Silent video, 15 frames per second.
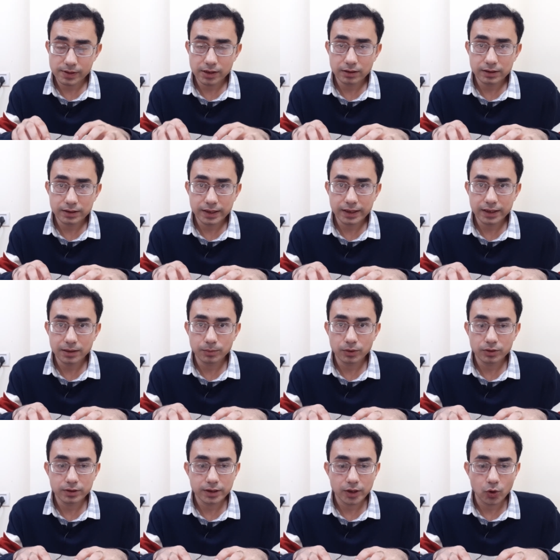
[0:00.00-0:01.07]
they'll think
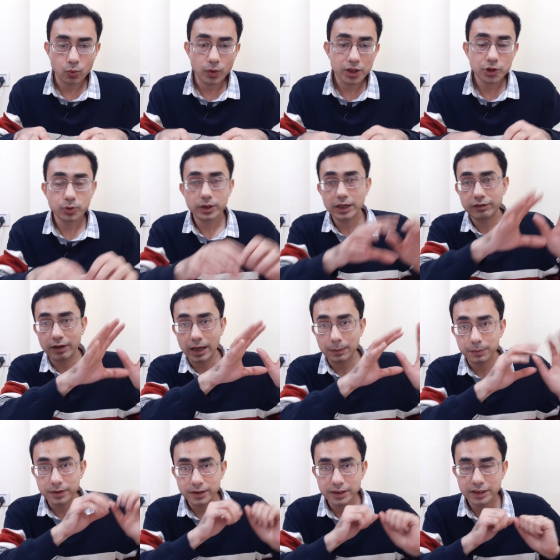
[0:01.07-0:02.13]
about what could have
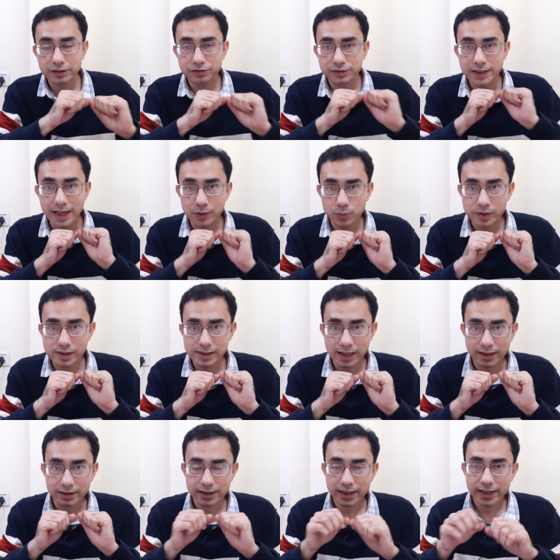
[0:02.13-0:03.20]
happened if that was
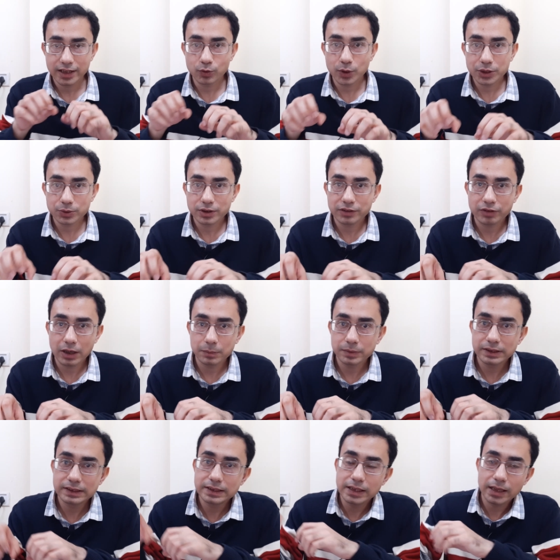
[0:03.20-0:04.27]
that, what could have
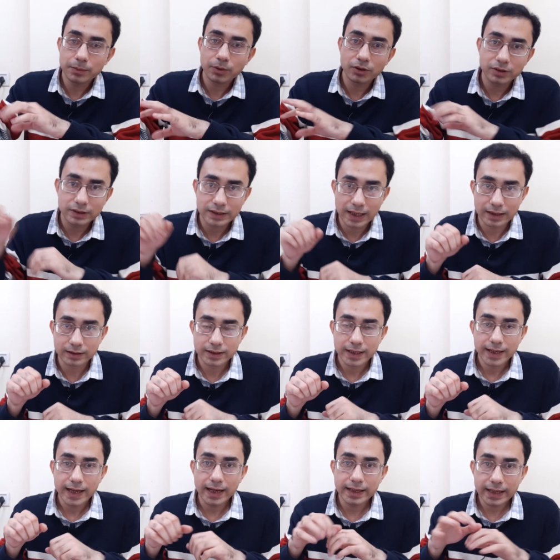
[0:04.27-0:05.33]
happened about that.
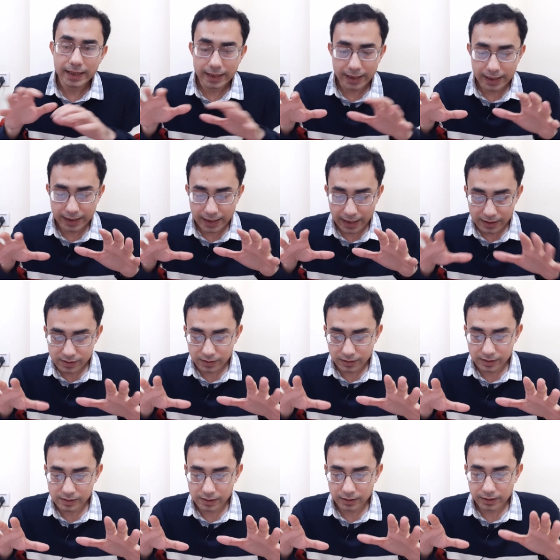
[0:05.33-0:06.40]
And as a
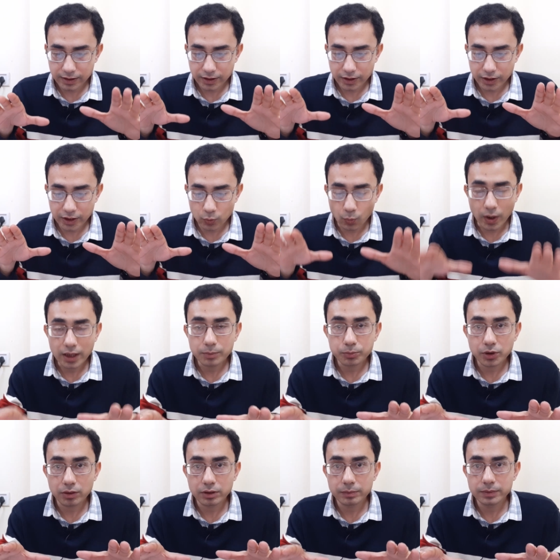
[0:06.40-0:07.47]
result, in one
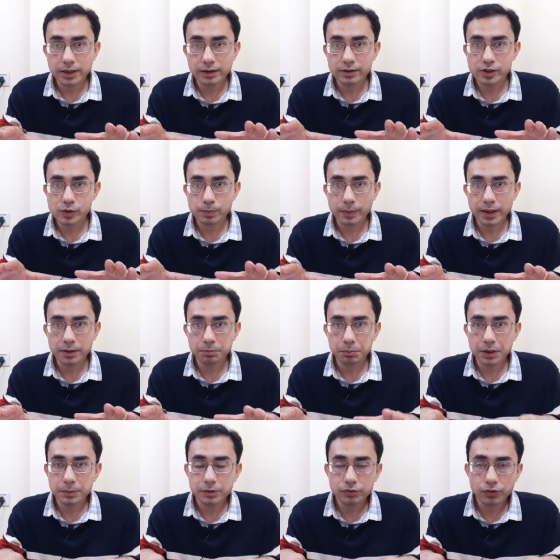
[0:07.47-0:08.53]
problem, they'll spend
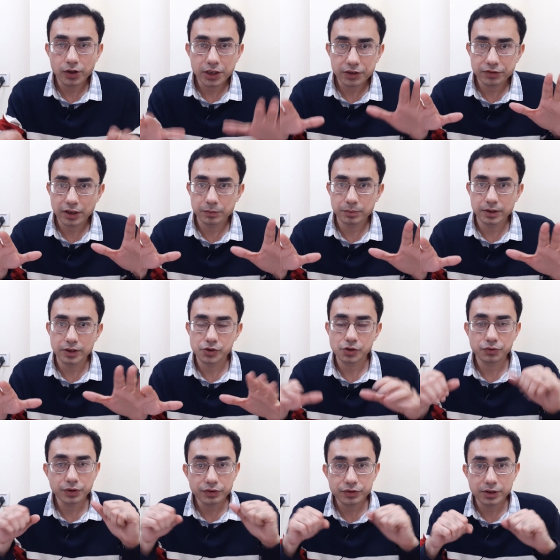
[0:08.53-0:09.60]
maybe 45 minutes
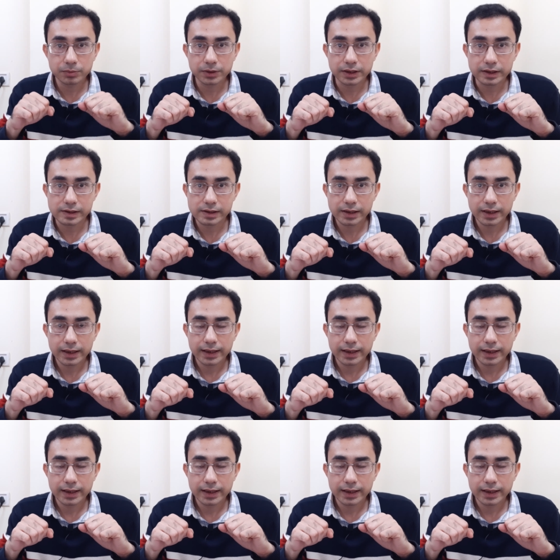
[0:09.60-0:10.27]
or 50 minutes.